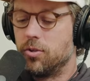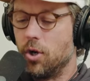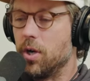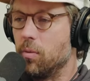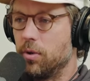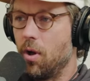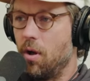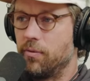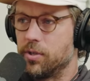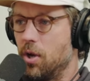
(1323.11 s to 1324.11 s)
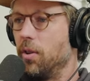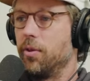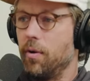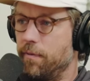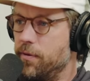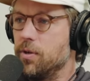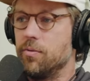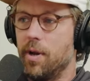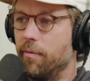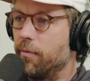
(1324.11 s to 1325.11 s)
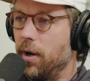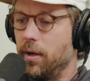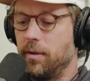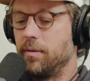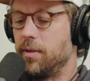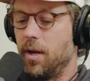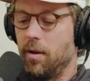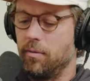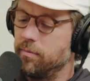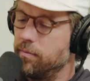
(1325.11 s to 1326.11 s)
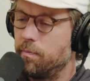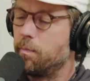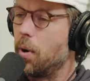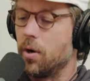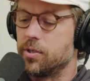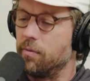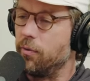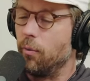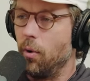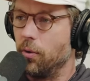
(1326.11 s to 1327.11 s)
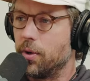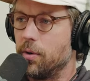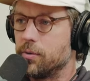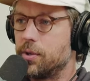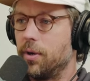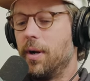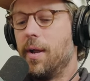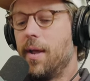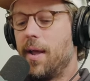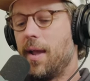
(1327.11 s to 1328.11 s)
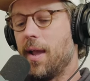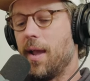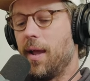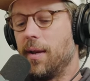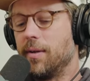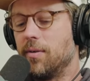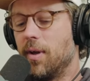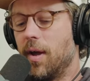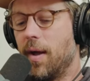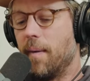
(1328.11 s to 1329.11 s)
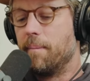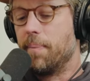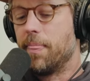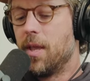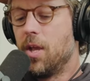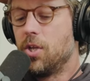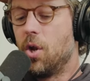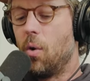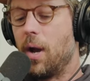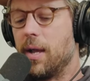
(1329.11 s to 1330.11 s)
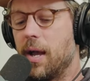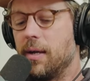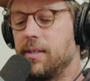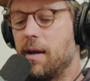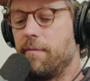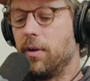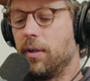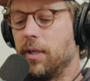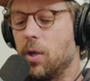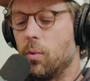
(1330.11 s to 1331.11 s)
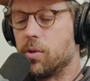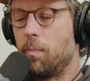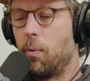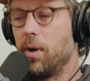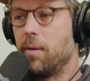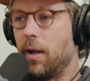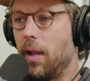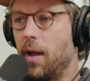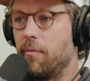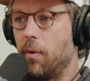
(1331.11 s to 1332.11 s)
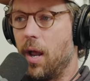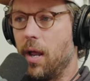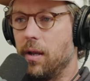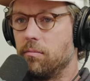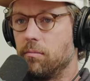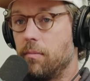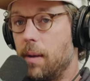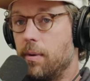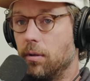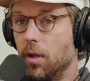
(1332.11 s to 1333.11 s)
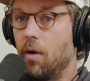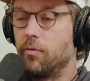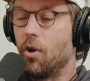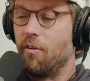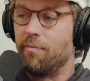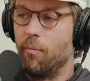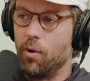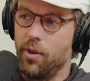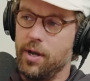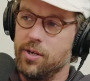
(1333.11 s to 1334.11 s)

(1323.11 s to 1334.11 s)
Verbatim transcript: journey with golf has gone through a few different, you know, parts of the roller coaster. And um, you know, I, I definitely there was a point in my life when I maybe loved golf more than